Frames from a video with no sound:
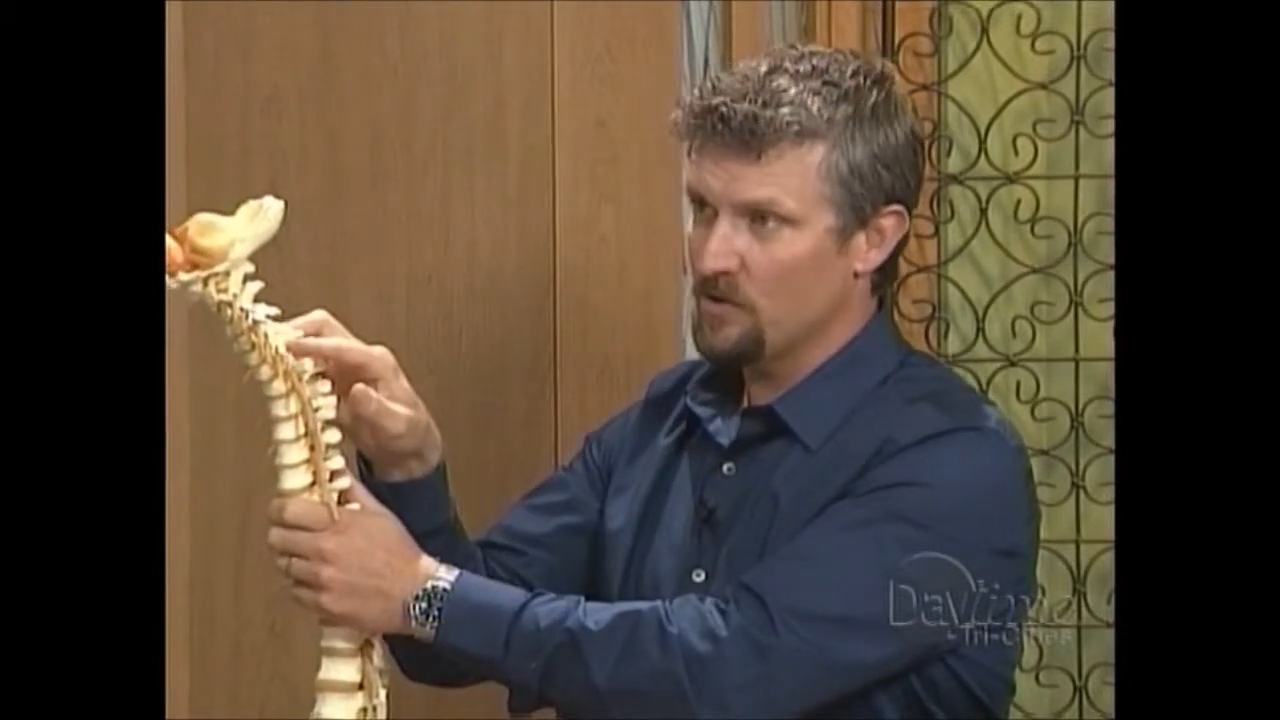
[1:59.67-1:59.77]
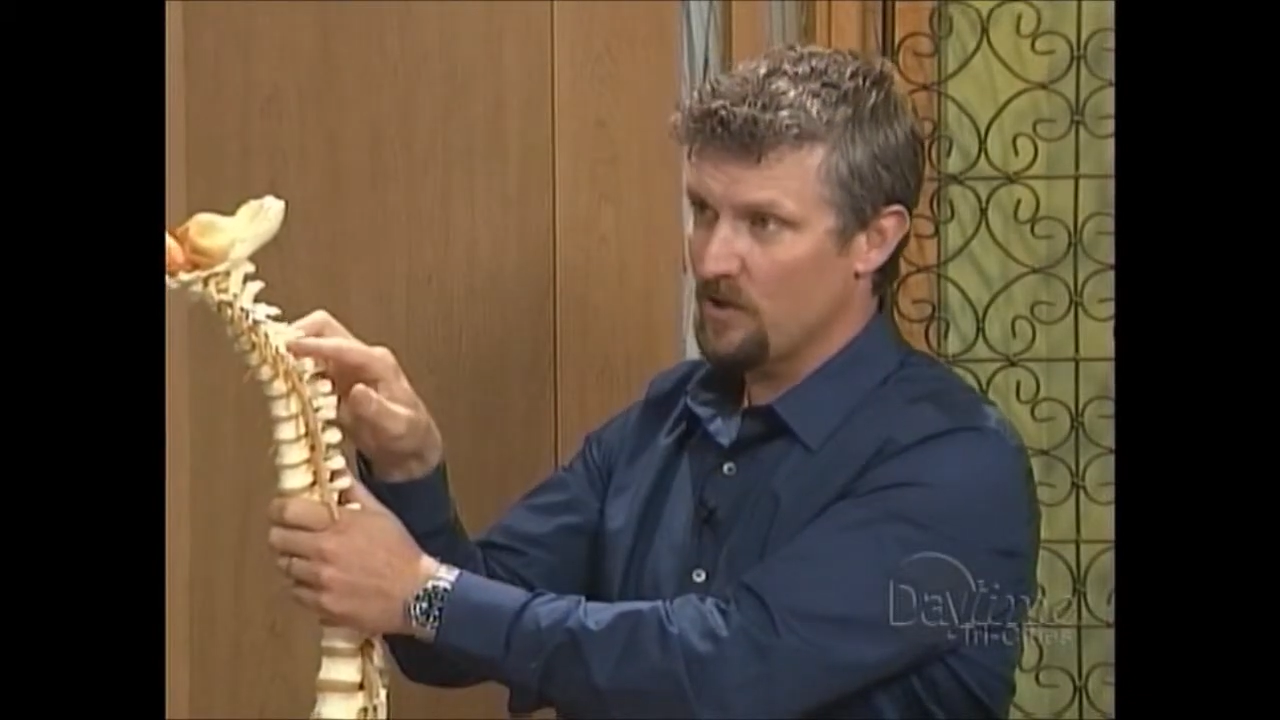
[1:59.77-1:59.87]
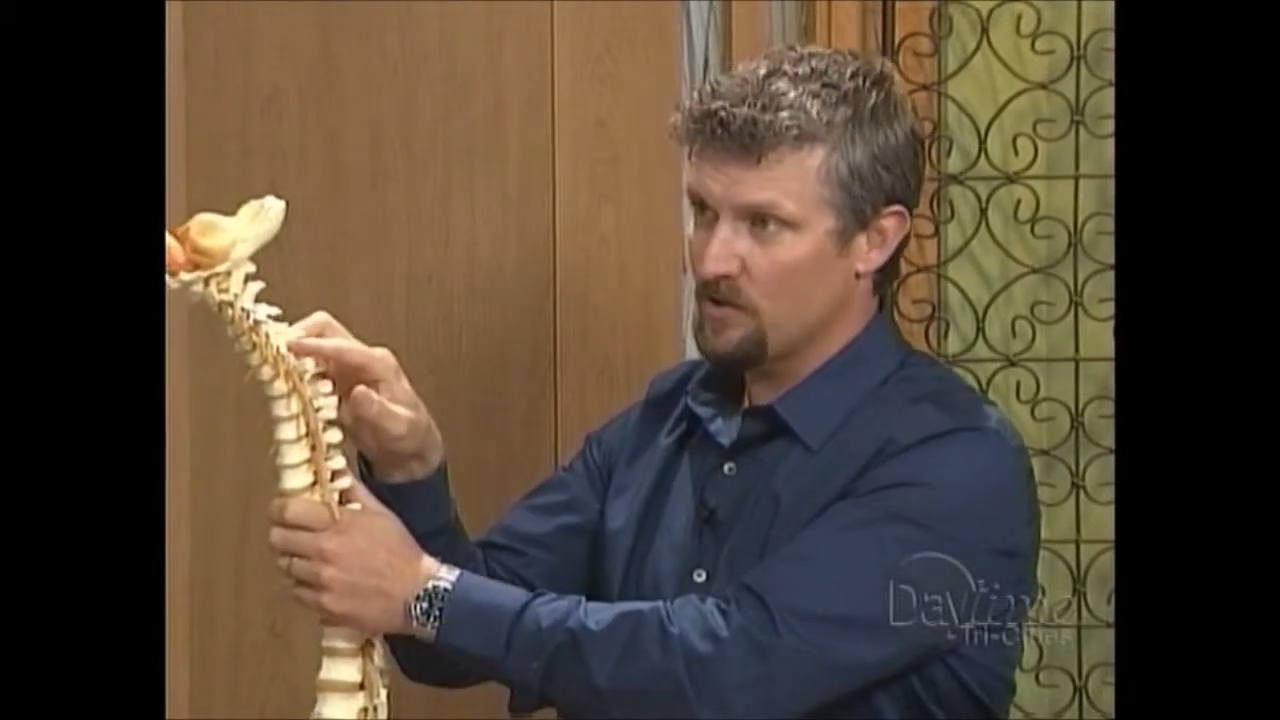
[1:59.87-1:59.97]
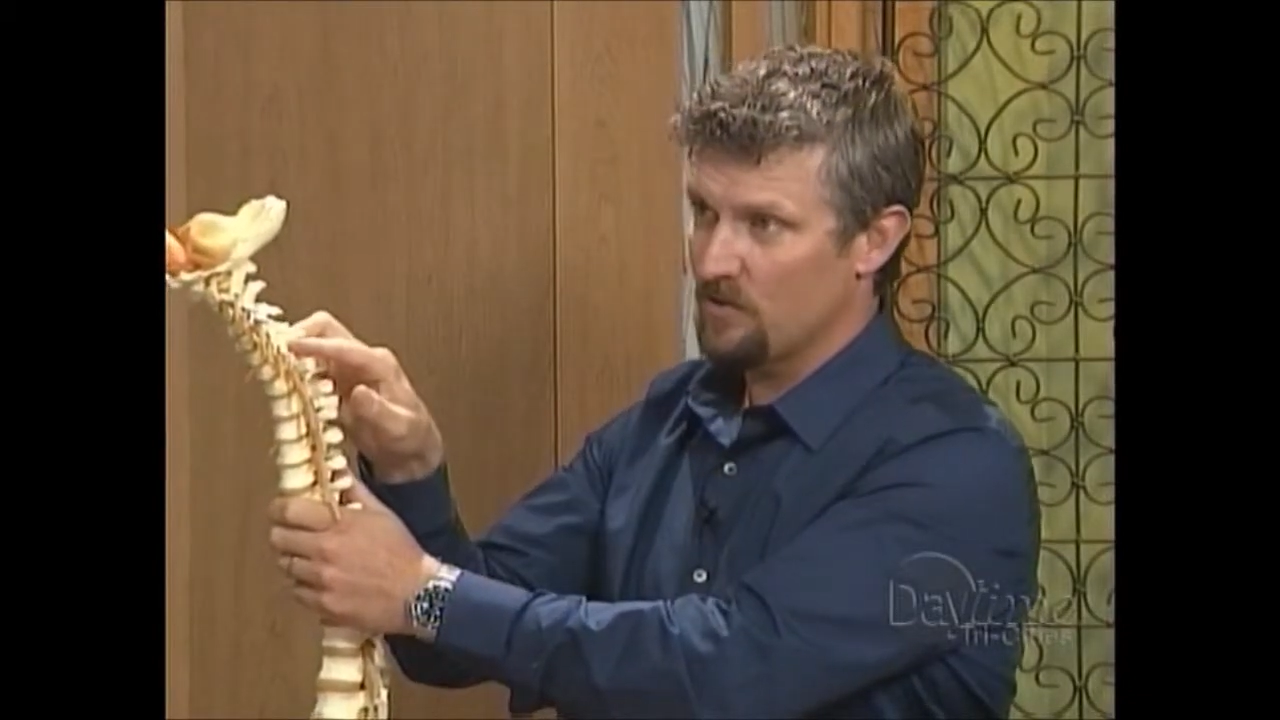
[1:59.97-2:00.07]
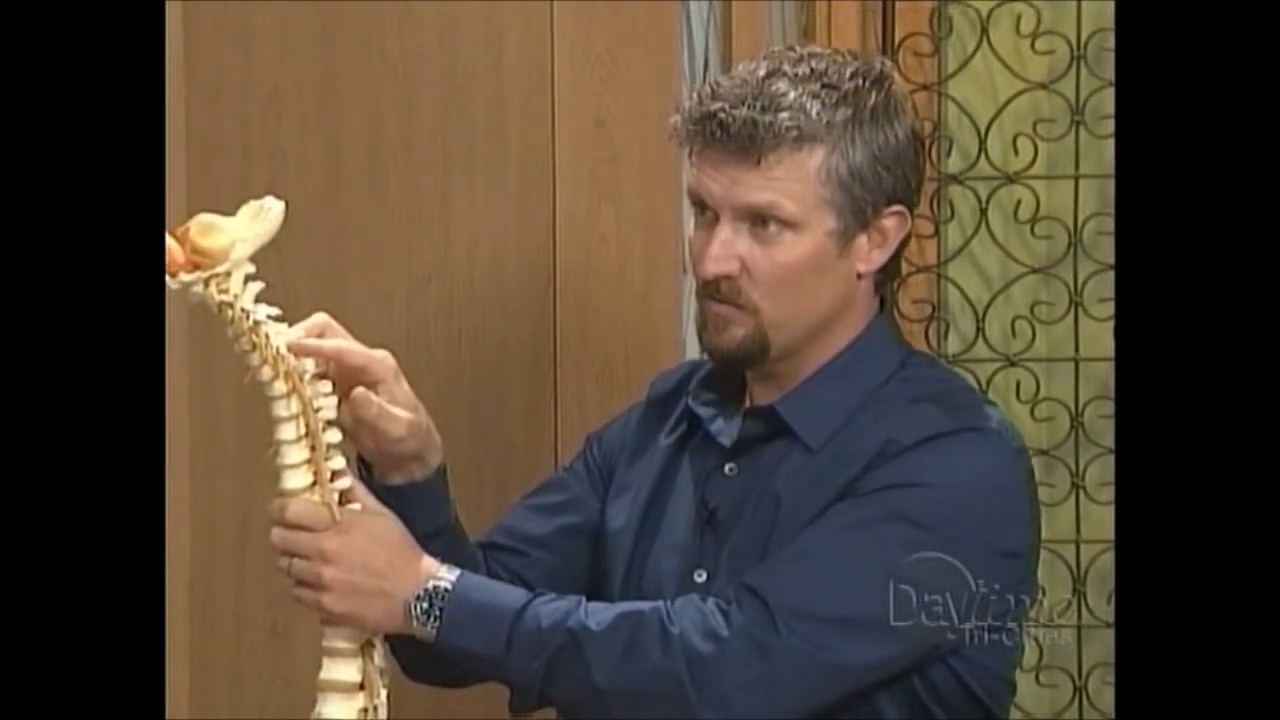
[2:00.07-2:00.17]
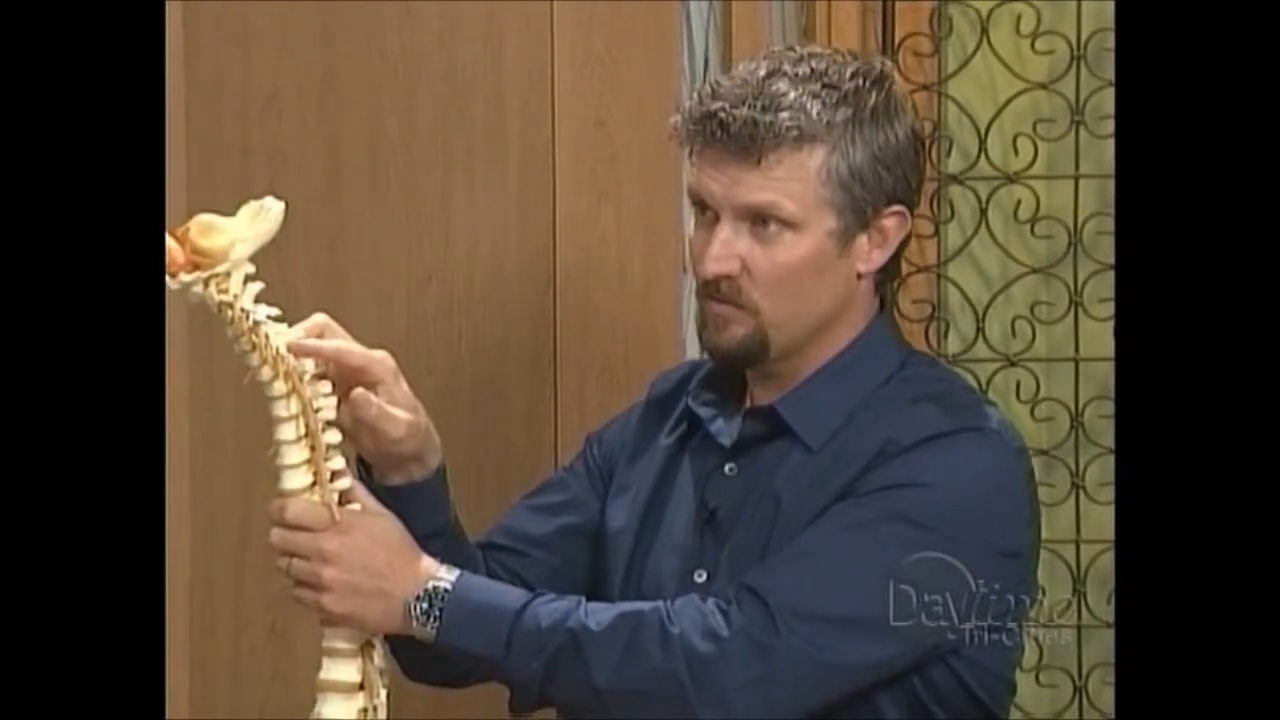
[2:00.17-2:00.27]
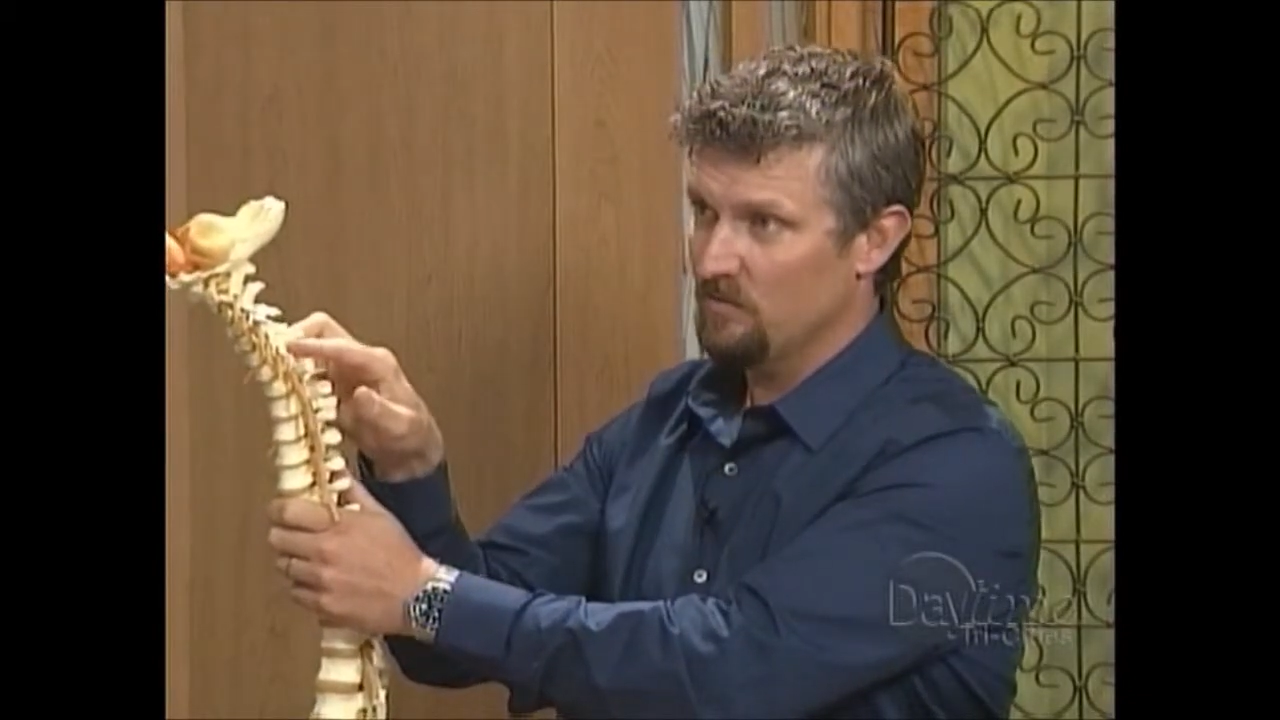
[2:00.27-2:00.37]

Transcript: Adjuster.